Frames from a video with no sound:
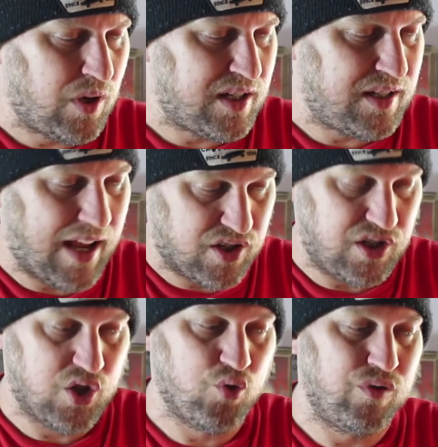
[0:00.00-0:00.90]
I didn't
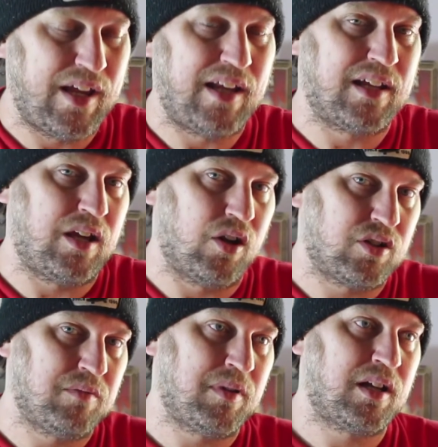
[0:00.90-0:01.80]
actually create a
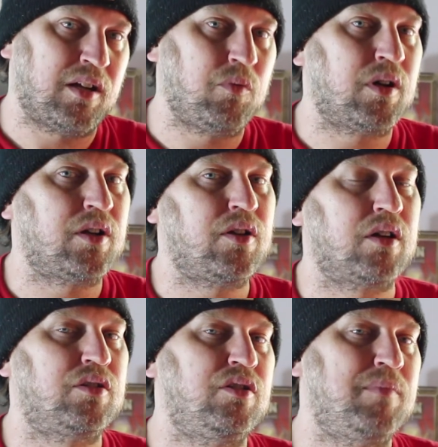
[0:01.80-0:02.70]
character, but I kind of wanted to
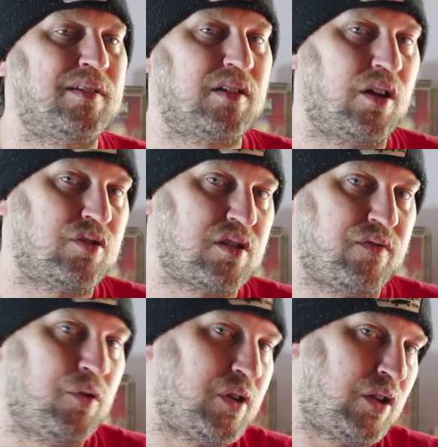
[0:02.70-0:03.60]
talk to you about the characters I've
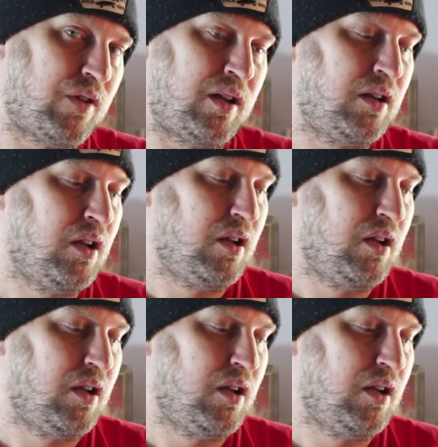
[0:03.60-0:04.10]
already created.